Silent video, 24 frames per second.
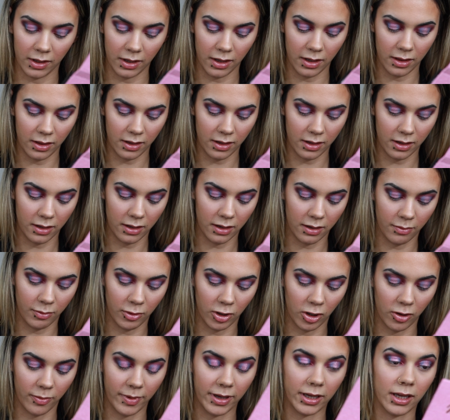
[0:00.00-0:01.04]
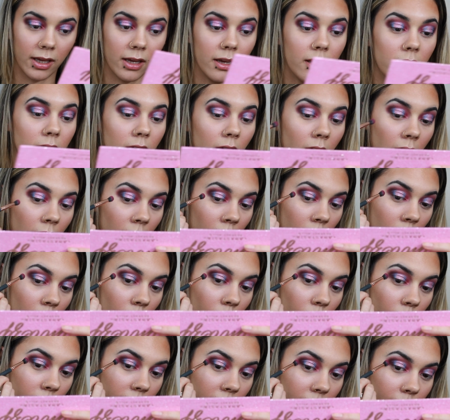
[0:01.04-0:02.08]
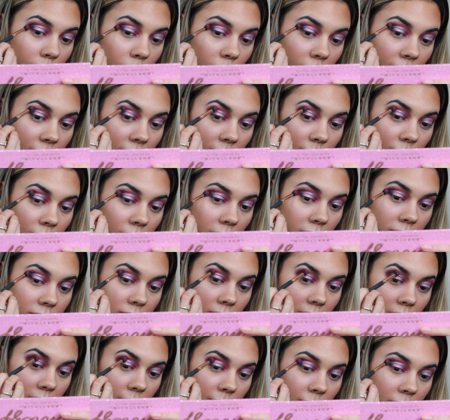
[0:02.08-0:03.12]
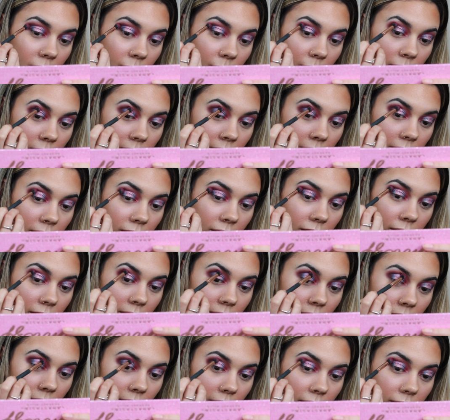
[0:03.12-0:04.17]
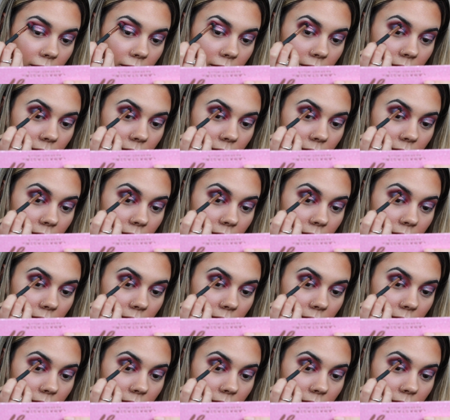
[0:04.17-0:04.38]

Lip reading: And then I'm going to go back in with that Morphe brush and I'm going to blend that out.